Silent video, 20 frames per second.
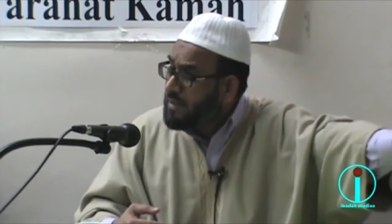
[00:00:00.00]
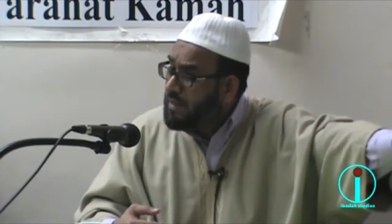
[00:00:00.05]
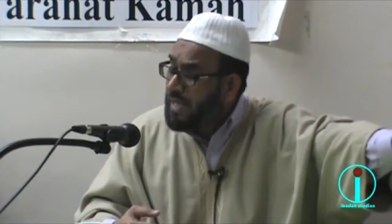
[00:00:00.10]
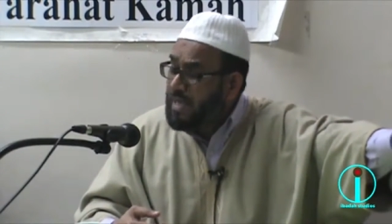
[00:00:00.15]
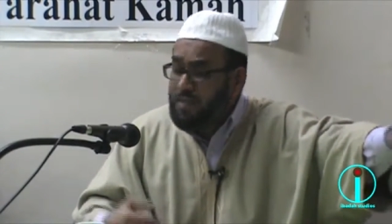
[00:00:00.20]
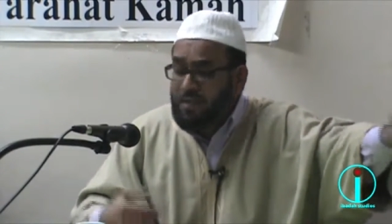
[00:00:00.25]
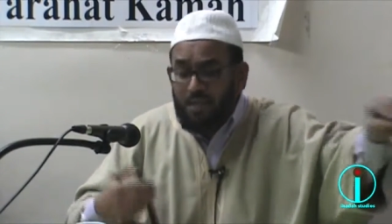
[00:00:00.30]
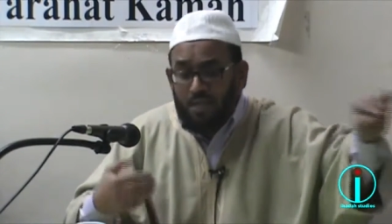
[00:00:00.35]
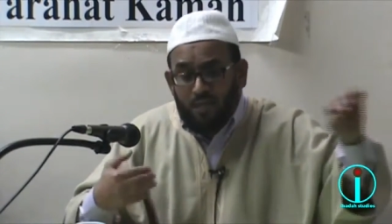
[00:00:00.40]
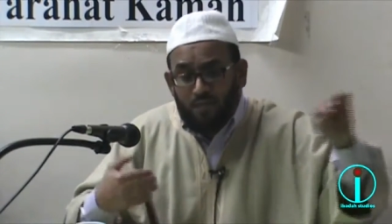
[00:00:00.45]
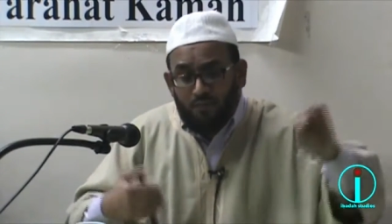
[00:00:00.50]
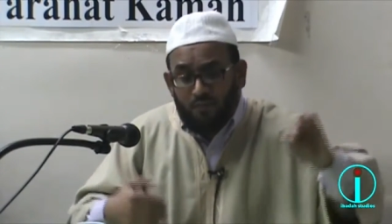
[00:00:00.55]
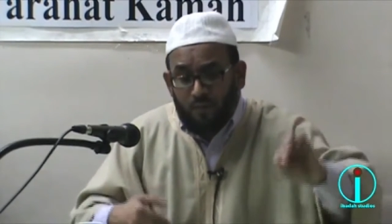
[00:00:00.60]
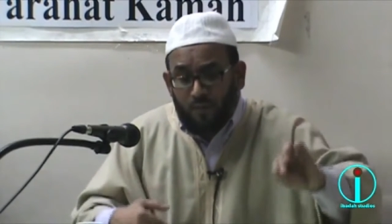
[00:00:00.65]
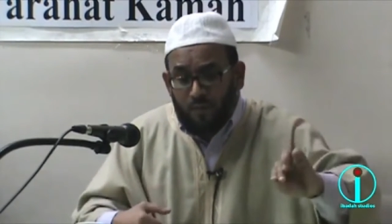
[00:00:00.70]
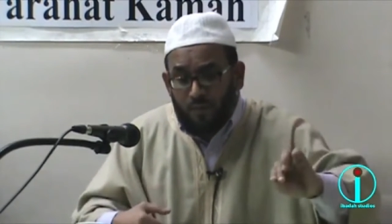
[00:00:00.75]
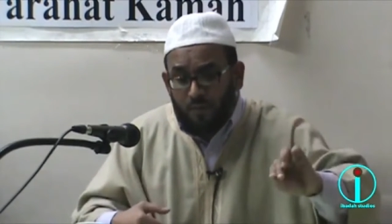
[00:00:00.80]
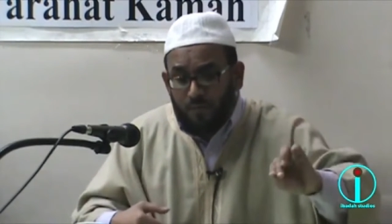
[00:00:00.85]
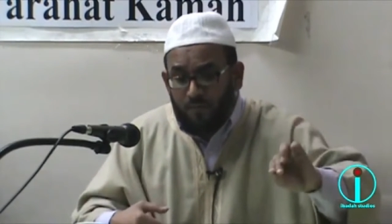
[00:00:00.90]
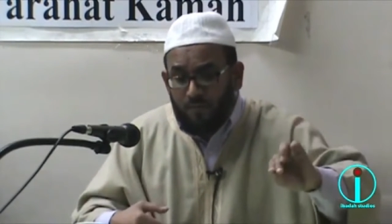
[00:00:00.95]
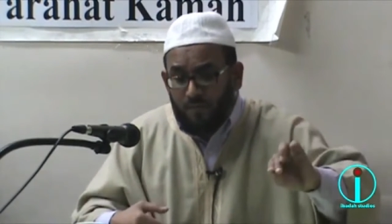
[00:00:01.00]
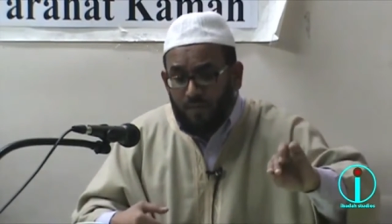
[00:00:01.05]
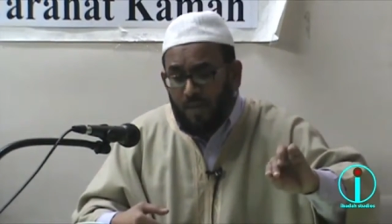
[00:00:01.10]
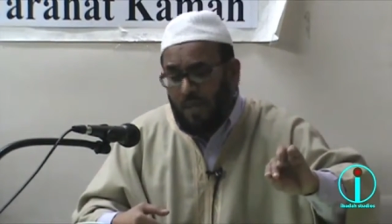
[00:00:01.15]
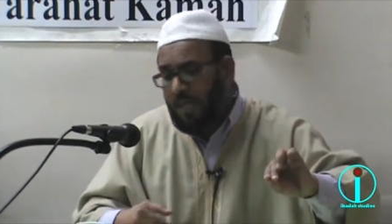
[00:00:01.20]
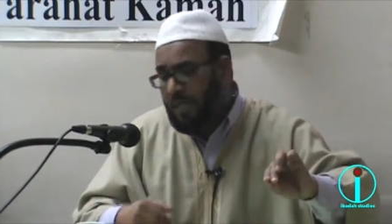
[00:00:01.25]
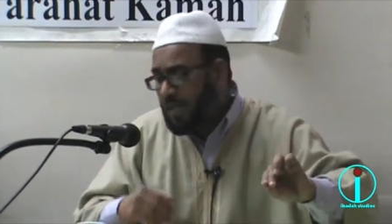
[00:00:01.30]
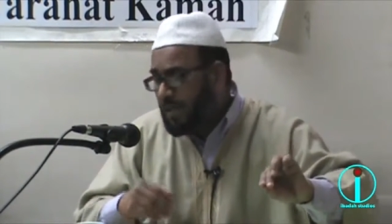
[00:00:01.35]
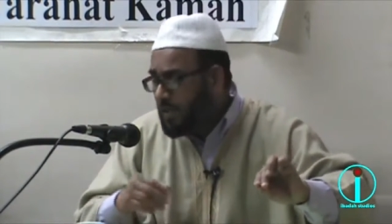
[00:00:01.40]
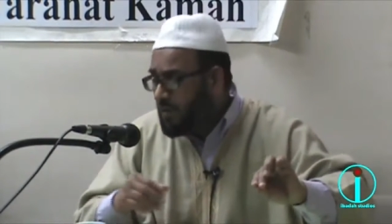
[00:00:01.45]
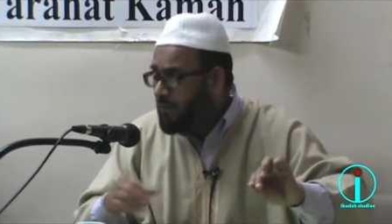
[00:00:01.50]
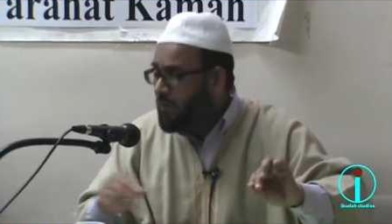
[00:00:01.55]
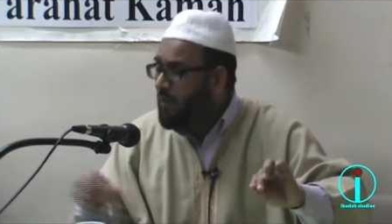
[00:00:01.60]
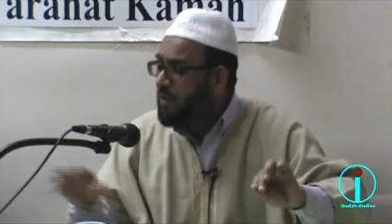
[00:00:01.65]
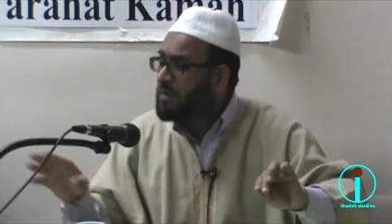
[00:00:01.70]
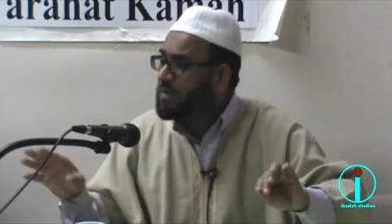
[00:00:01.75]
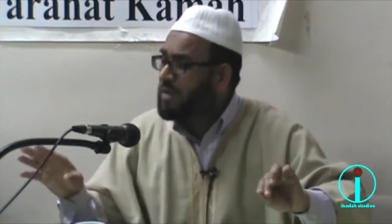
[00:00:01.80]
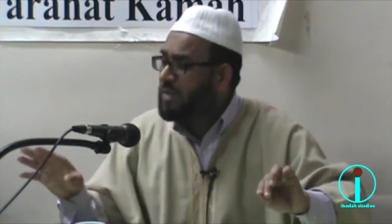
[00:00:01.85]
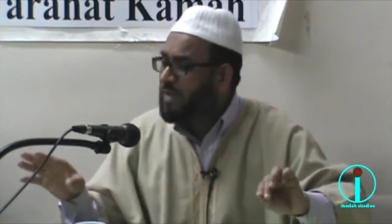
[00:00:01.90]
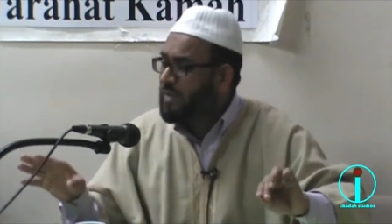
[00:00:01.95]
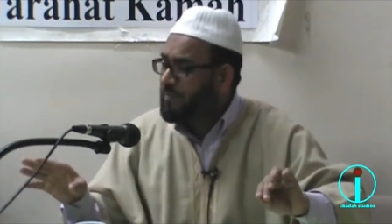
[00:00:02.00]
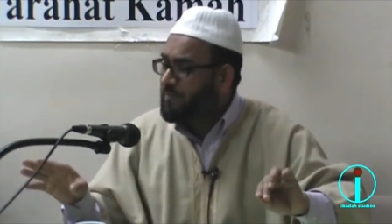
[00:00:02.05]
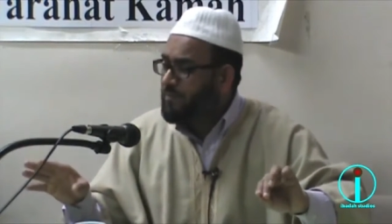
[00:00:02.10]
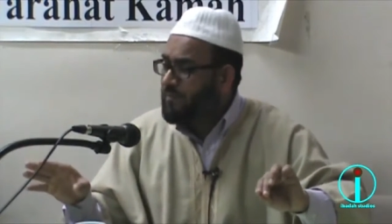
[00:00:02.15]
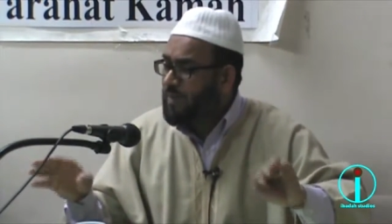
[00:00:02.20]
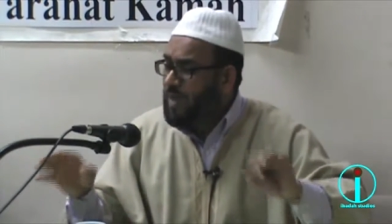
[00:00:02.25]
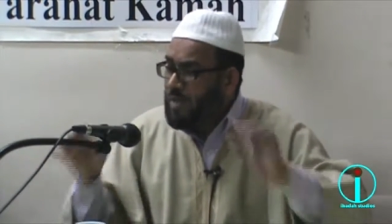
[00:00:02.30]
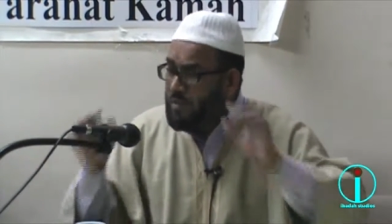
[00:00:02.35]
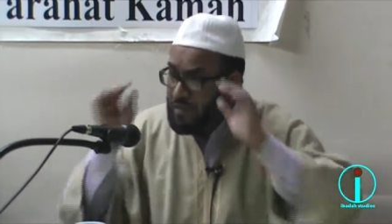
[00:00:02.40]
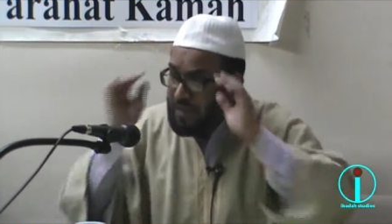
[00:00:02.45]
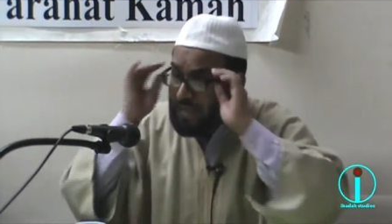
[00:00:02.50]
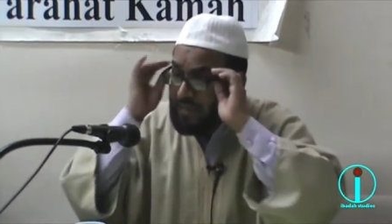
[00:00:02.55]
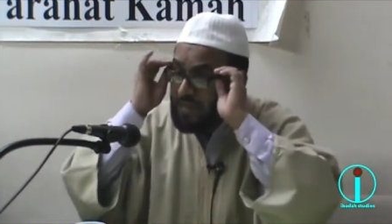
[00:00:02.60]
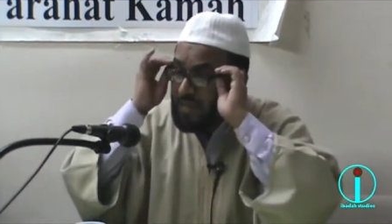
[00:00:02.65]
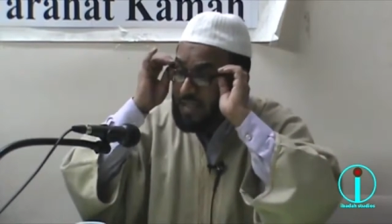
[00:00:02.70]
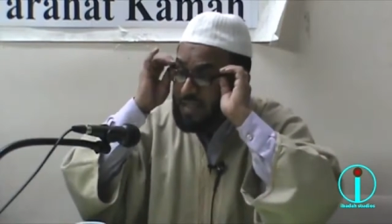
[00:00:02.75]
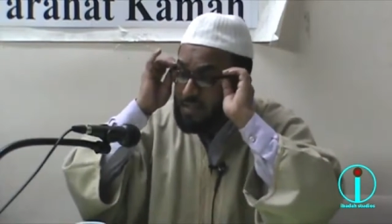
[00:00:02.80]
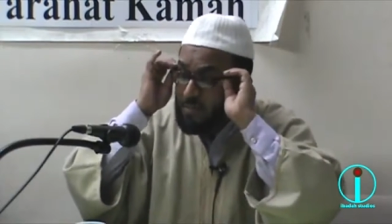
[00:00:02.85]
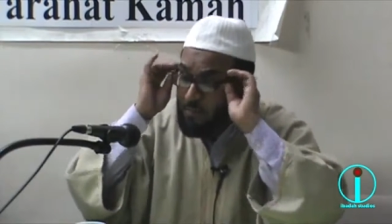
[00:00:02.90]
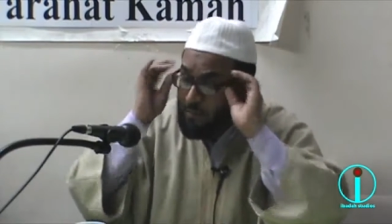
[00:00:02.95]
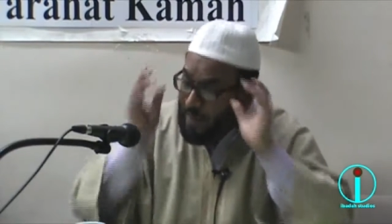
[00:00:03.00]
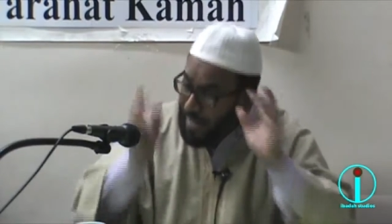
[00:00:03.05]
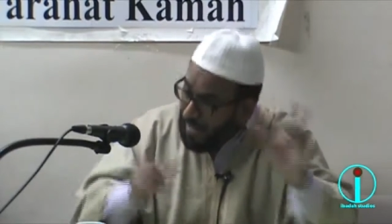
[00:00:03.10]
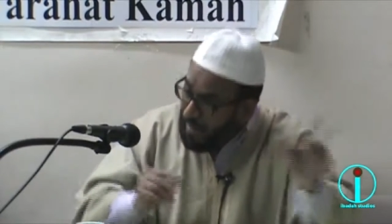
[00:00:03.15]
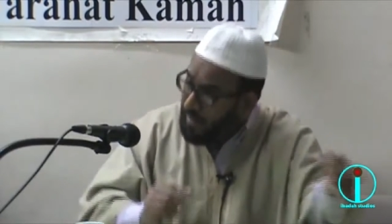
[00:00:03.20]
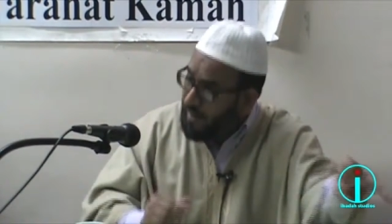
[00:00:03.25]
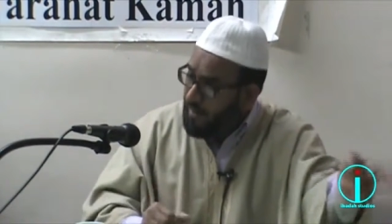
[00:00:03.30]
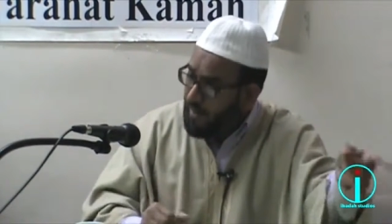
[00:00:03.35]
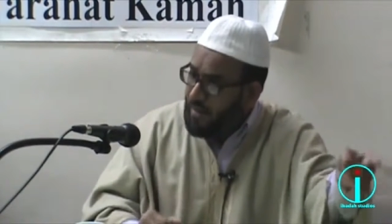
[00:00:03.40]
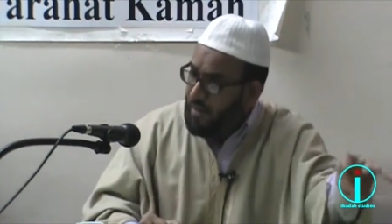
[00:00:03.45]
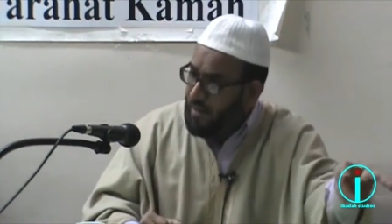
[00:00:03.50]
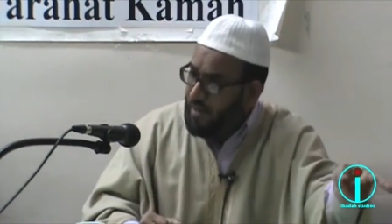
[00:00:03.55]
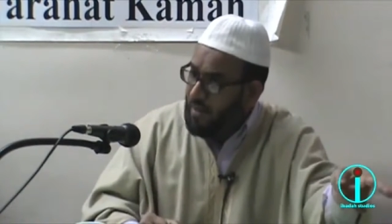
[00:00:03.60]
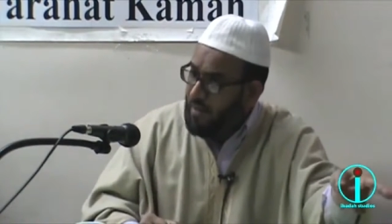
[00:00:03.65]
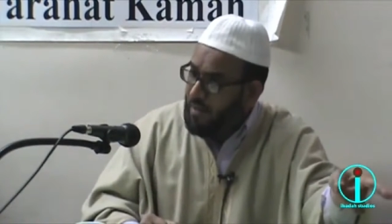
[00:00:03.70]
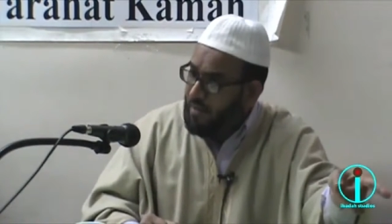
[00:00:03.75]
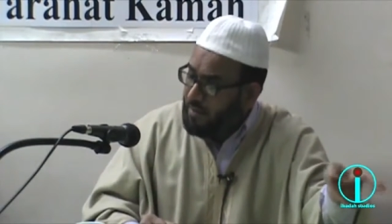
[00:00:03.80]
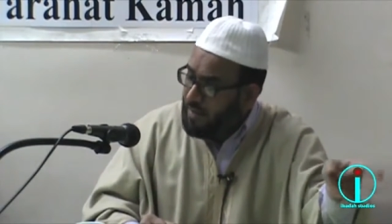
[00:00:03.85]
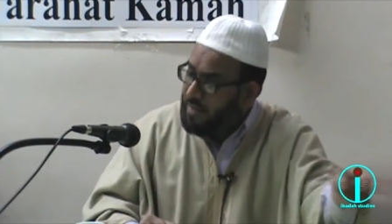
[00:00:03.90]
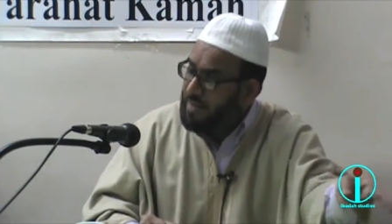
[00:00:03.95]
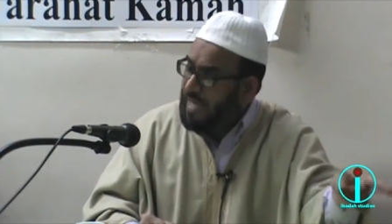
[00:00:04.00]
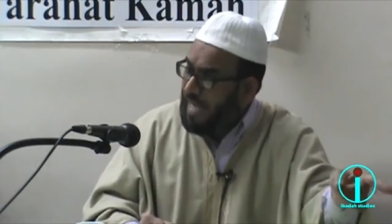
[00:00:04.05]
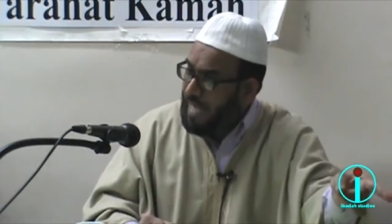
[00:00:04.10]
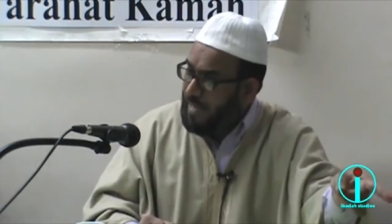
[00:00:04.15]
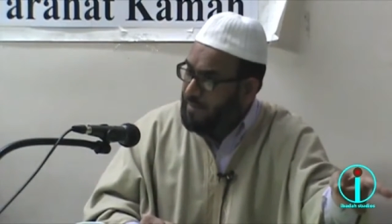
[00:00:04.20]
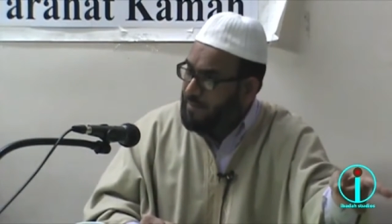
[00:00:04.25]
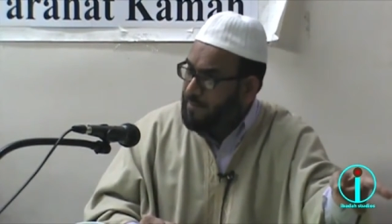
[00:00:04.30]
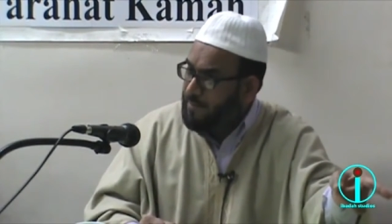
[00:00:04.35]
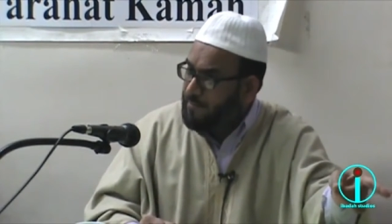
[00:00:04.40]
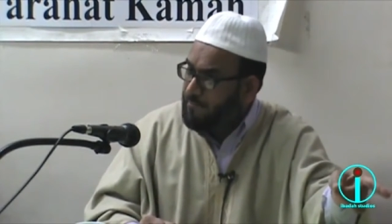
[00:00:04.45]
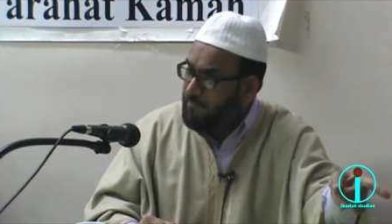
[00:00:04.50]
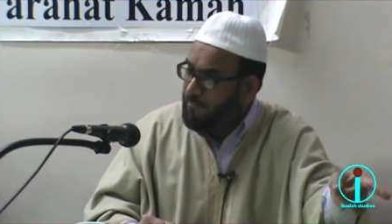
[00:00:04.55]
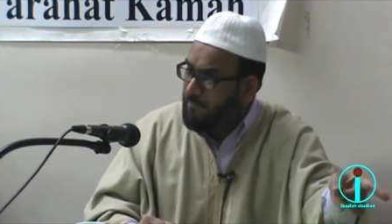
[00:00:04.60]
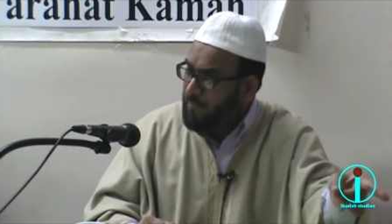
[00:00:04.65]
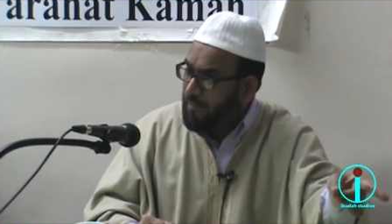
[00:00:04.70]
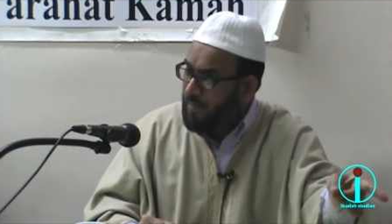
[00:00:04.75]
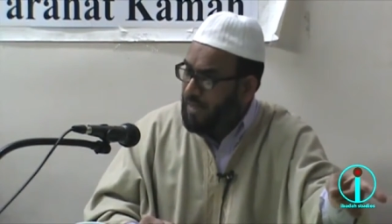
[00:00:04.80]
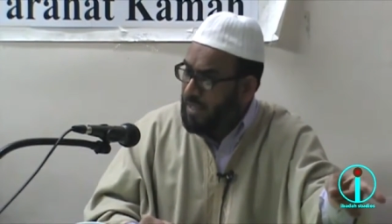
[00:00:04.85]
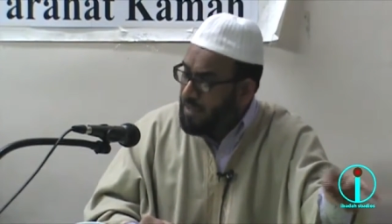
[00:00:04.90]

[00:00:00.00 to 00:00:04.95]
Right? You get full, you fall asleep. So at least better than that.